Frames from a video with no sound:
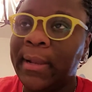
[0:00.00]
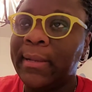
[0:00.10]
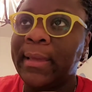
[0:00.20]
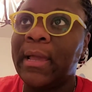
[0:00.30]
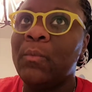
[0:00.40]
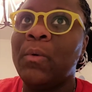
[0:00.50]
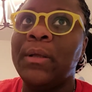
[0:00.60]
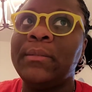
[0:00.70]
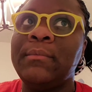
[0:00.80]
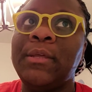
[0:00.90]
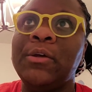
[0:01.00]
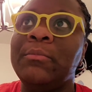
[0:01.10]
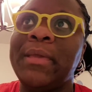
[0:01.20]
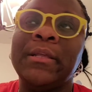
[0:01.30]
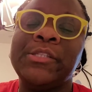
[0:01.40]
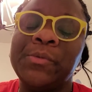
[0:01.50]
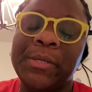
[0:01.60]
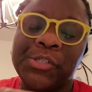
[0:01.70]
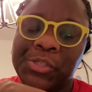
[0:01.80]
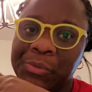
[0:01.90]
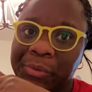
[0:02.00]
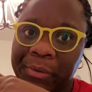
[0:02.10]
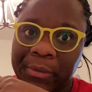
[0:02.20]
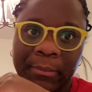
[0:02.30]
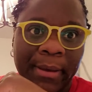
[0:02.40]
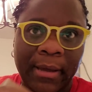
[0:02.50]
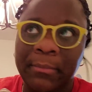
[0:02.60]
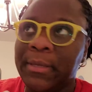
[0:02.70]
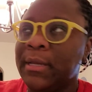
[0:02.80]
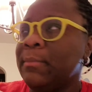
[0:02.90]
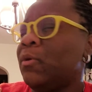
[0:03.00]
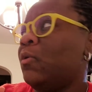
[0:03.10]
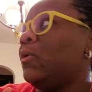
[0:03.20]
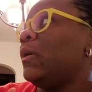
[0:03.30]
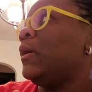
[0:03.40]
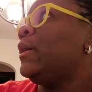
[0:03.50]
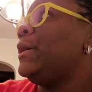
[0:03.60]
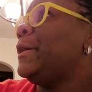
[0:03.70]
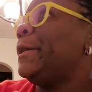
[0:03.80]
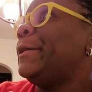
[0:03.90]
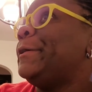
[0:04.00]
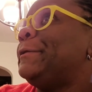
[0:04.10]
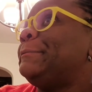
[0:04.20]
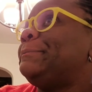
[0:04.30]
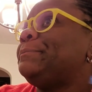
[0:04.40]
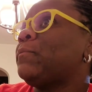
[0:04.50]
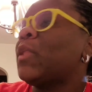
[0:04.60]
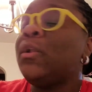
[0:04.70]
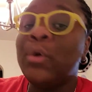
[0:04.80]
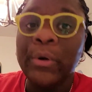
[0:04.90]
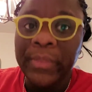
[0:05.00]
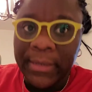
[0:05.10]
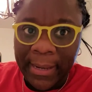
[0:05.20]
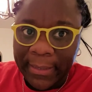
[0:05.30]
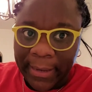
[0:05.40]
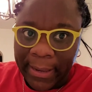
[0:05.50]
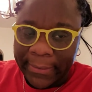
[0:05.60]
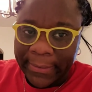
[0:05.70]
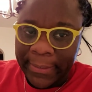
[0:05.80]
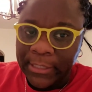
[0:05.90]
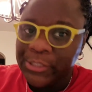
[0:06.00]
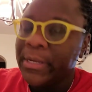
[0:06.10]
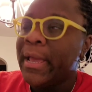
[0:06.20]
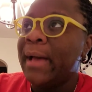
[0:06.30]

Like I want, make it 2 inches shorter on the bottom hem, or lower the neckline an inch.